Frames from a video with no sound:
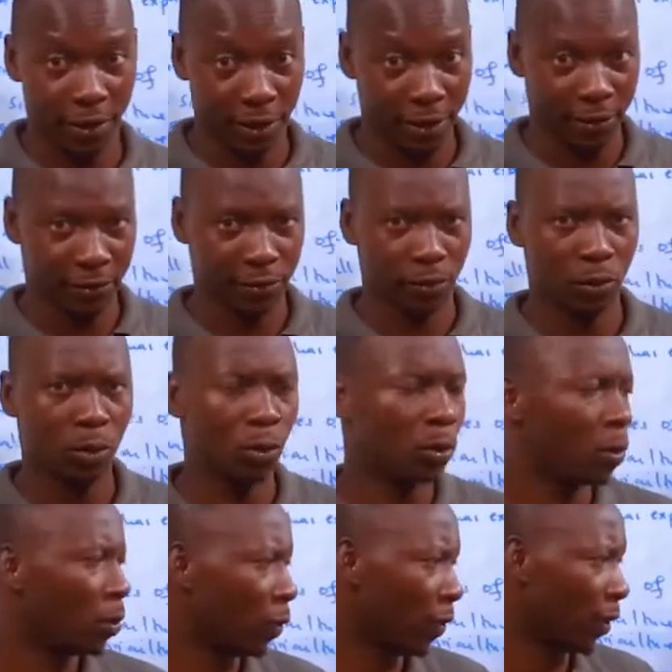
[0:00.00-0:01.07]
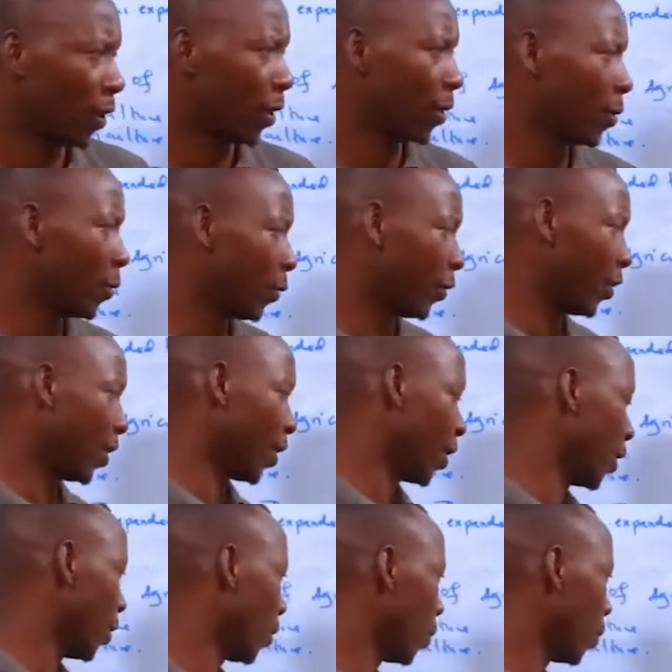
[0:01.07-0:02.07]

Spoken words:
S or on the land